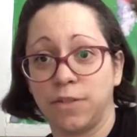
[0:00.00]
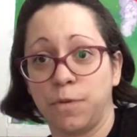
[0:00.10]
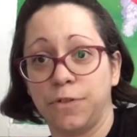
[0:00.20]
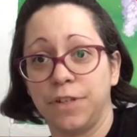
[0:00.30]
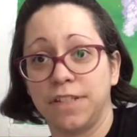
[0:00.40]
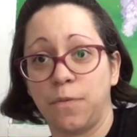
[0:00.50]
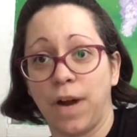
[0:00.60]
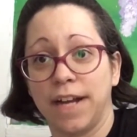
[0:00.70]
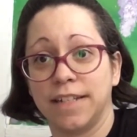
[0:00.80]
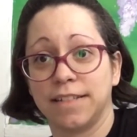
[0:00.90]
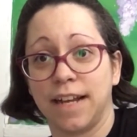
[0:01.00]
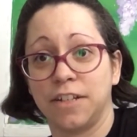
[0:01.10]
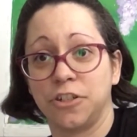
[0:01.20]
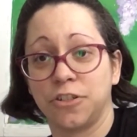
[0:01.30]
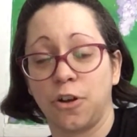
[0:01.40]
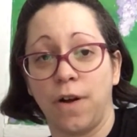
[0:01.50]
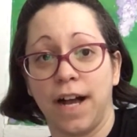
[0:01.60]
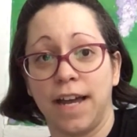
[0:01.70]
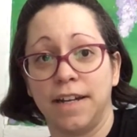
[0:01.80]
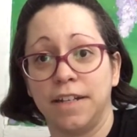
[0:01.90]
one reason why I decided to just go
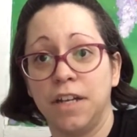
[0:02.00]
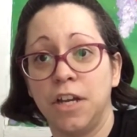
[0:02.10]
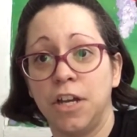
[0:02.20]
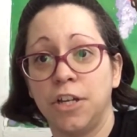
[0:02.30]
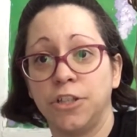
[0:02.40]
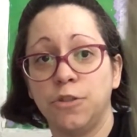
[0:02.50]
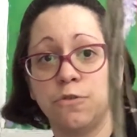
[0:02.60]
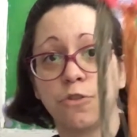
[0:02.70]
ahead and use the